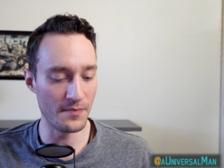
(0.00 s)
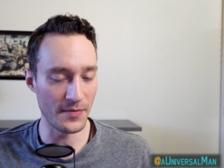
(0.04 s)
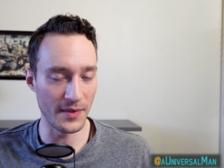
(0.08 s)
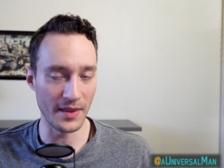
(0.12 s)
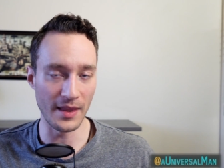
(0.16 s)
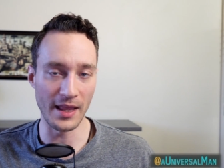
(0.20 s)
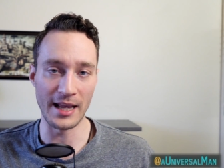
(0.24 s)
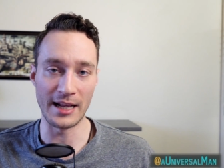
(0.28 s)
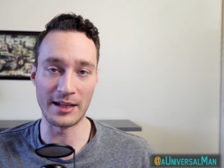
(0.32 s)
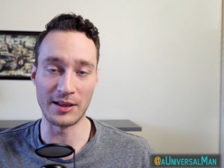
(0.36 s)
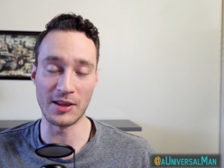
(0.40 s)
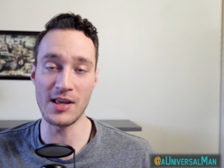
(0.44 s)

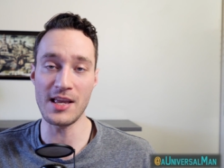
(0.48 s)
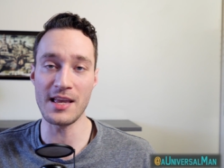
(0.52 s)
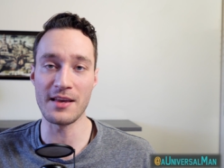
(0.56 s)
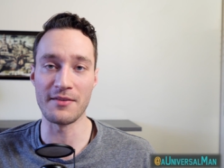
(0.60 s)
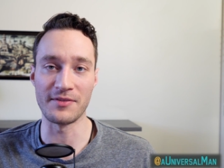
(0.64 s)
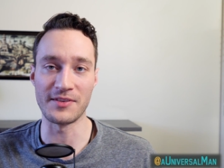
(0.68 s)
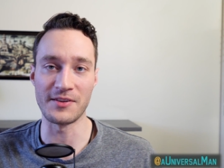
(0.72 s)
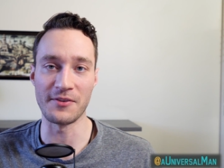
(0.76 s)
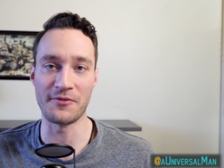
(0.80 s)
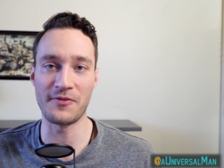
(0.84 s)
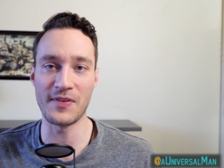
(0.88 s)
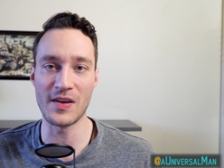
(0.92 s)
like
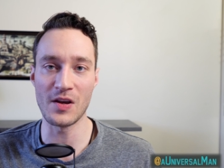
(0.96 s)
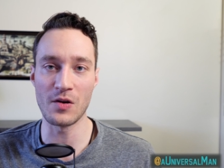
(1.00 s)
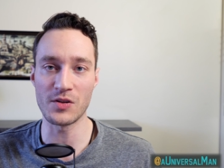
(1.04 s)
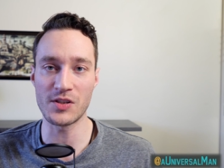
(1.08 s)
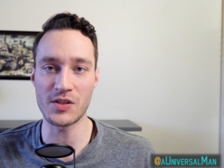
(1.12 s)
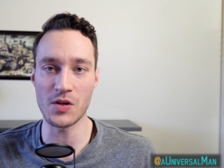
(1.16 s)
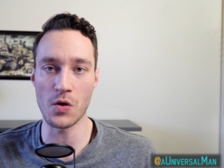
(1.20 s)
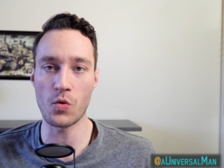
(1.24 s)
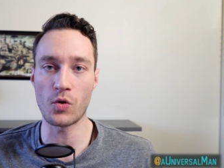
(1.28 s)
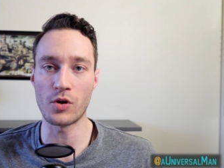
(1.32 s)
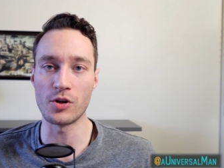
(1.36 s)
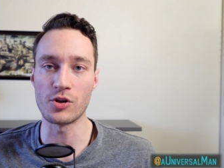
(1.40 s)
live to feel
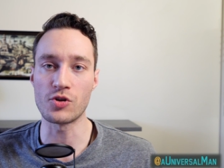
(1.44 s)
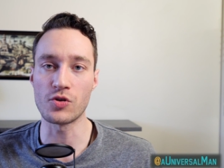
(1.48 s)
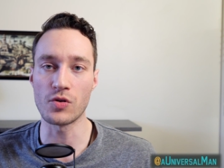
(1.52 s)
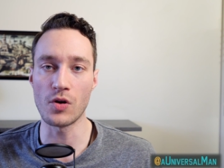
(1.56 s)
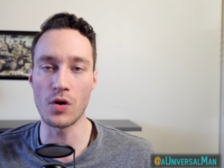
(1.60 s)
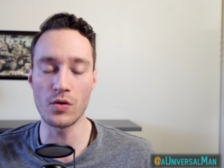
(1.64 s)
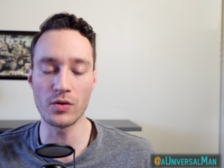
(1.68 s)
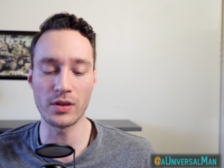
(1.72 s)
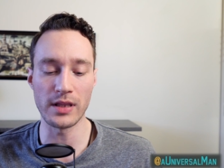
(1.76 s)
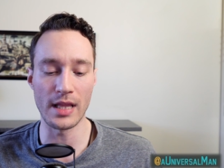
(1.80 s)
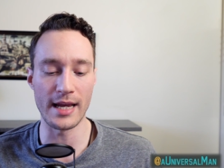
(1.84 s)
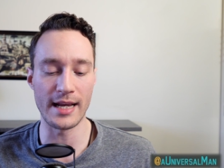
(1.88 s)
so
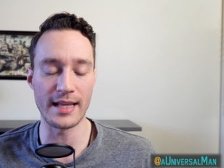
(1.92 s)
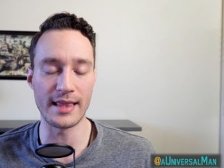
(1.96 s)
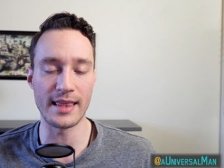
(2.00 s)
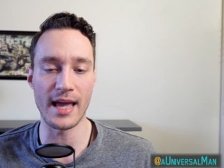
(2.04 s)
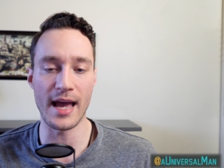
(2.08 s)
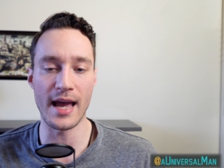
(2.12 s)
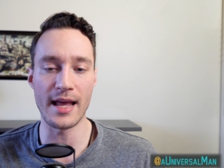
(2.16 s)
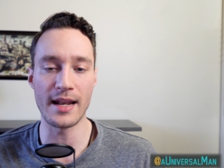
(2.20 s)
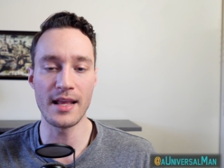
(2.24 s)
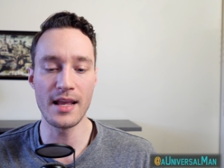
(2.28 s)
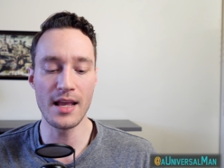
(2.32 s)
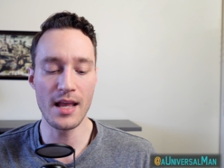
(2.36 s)
controlled like
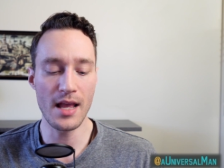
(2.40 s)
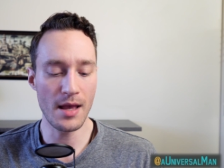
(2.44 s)
that.